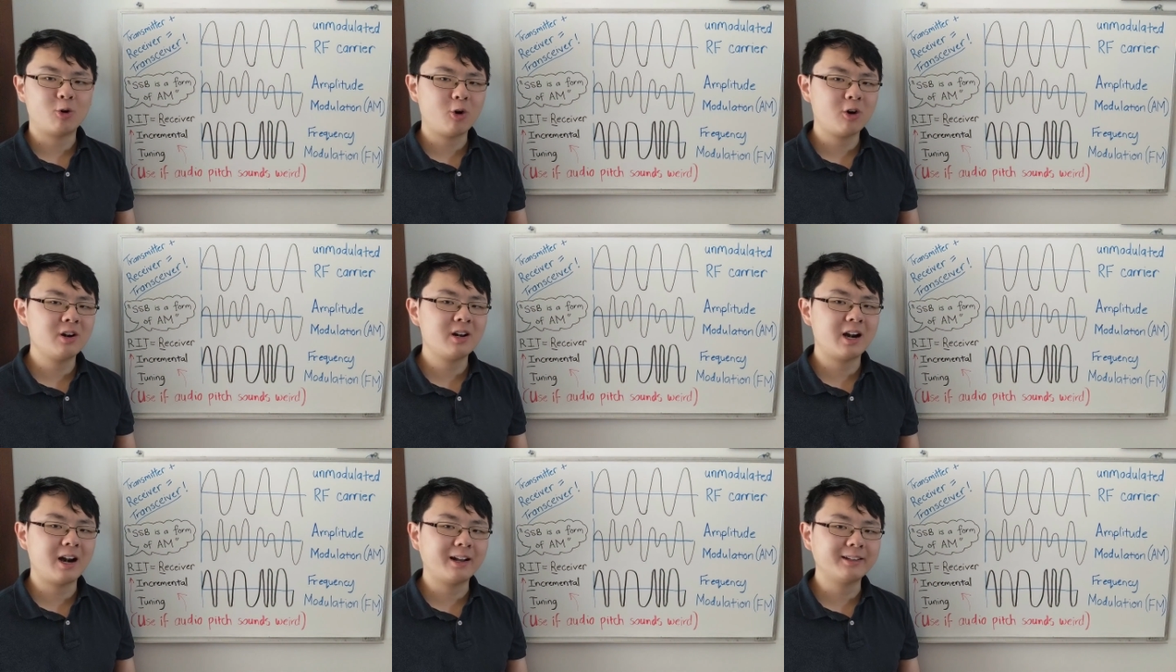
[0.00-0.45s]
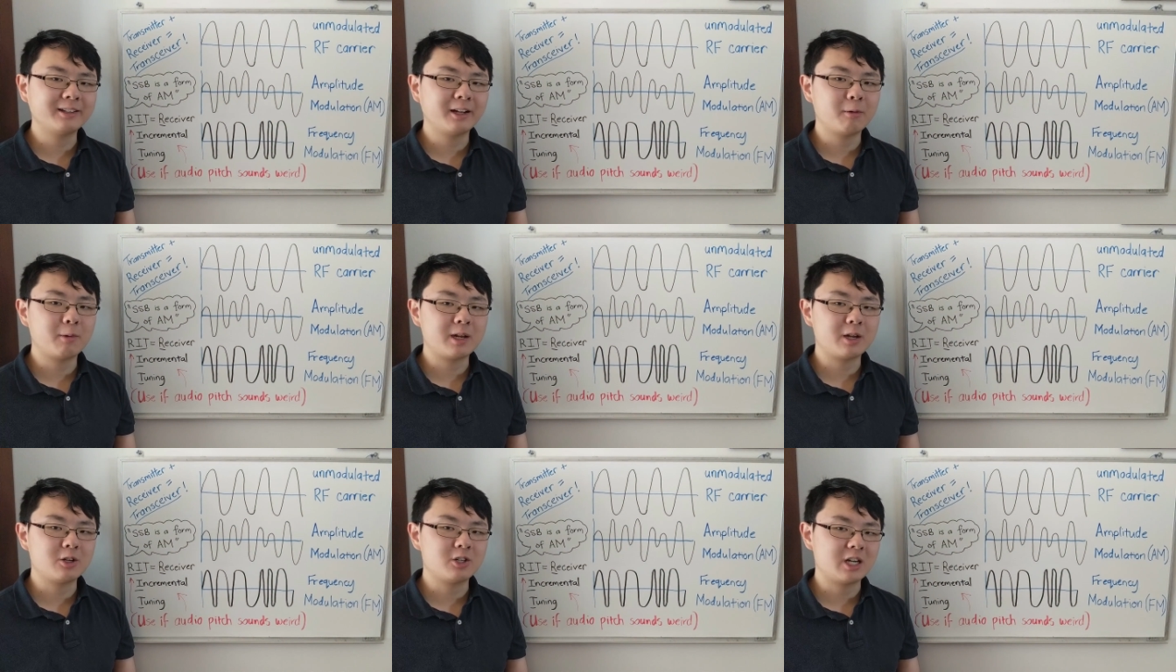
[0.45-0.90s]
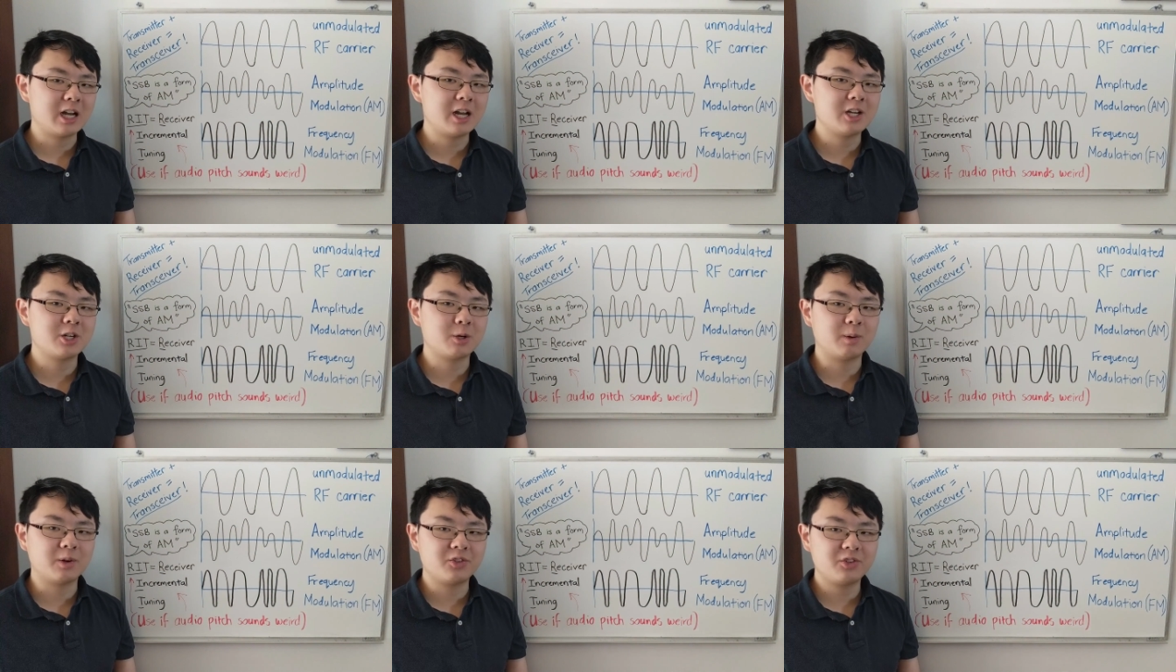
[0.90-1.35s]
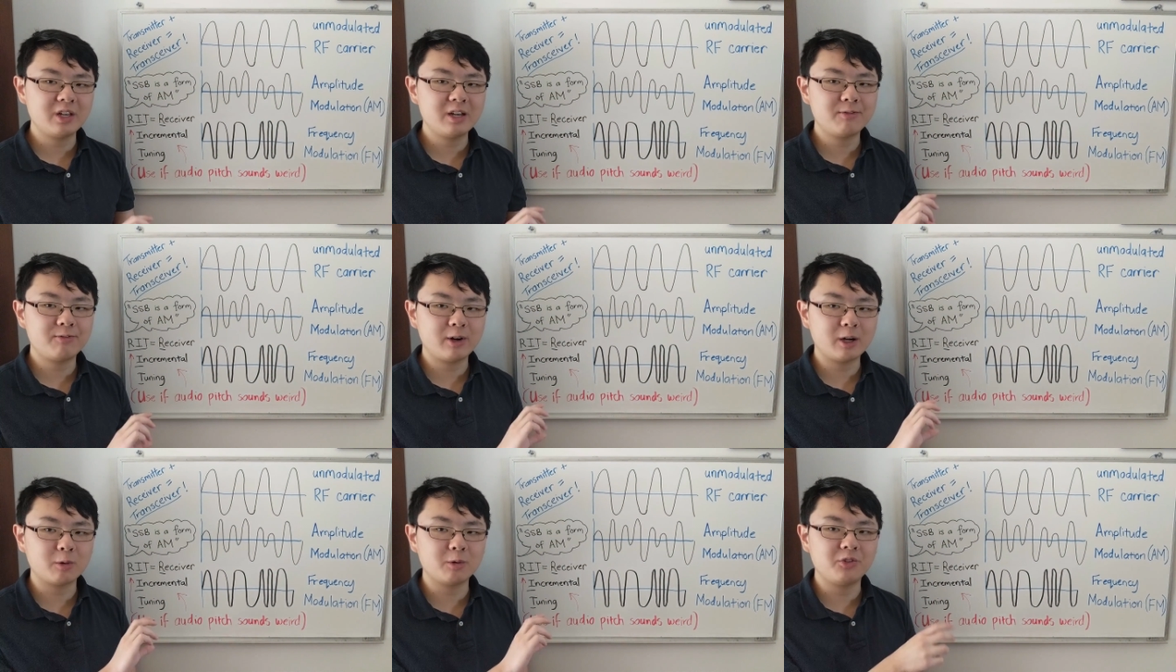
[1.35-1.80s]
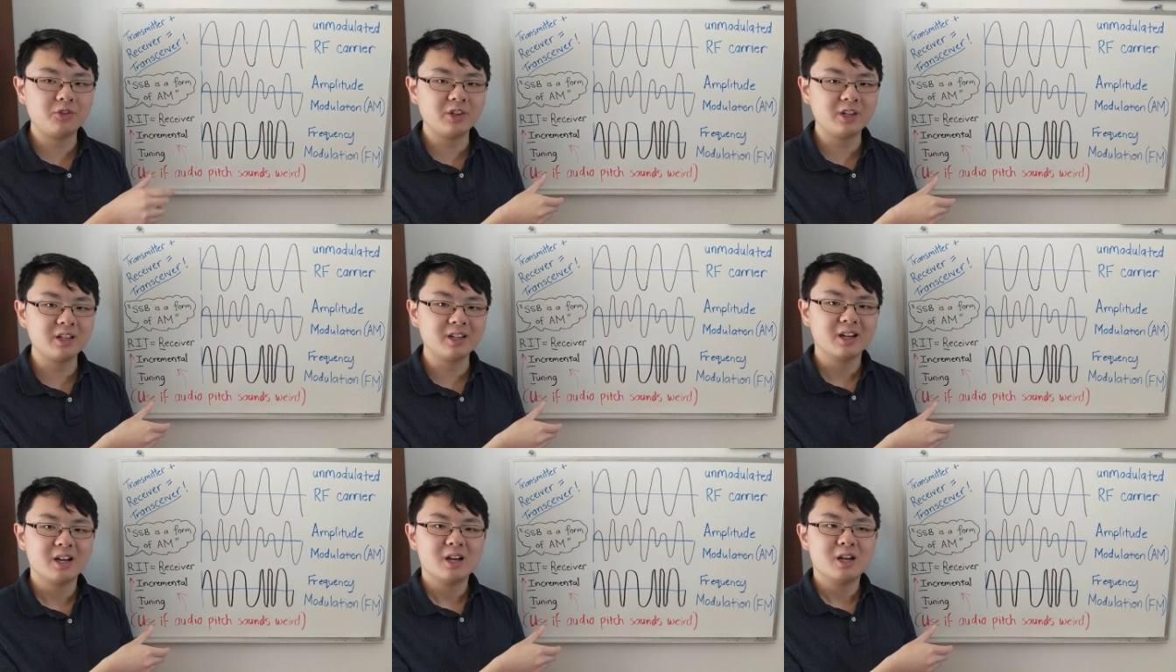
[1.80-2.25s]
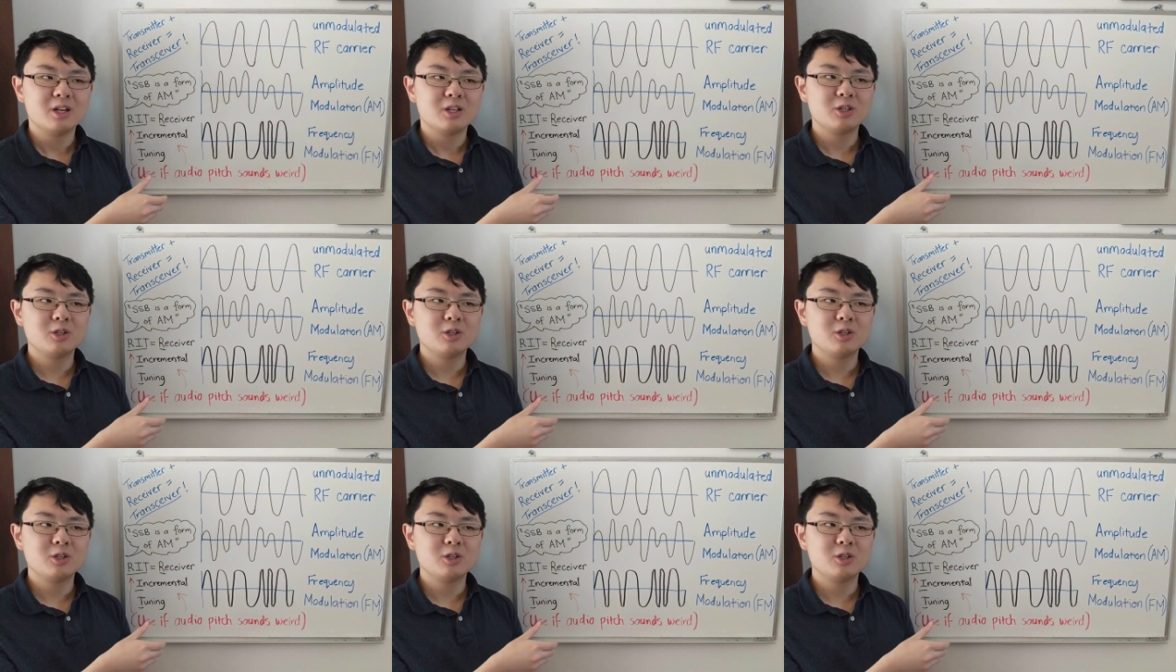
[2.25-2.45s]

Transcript: Ordinarily, when you change your receive frequency,